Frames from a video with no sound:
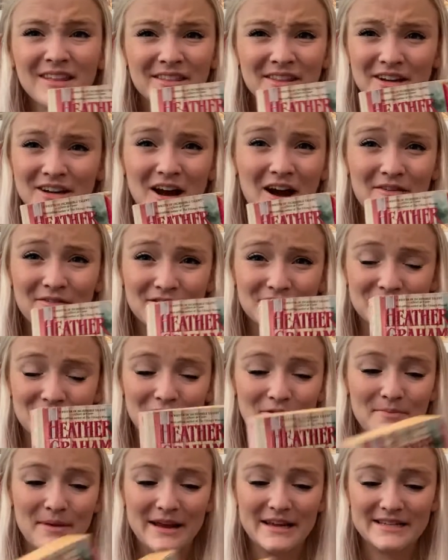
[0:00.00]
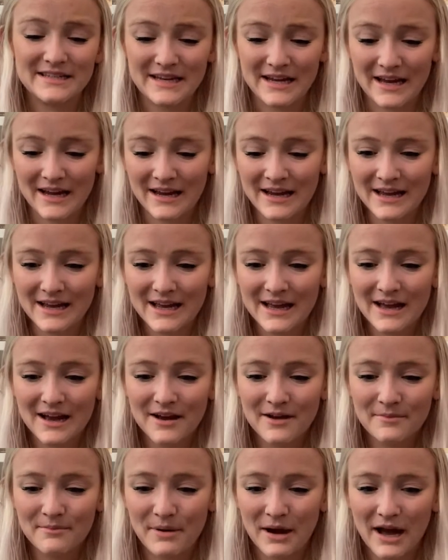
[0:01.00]
the covers are amazing.
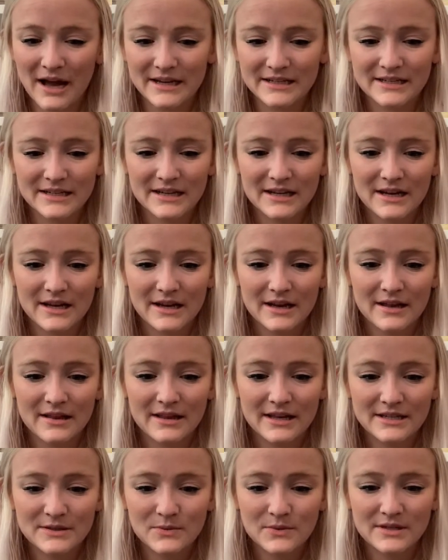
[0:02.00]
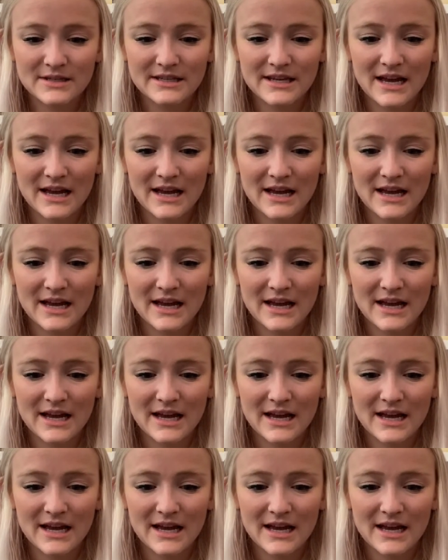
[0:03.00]
But this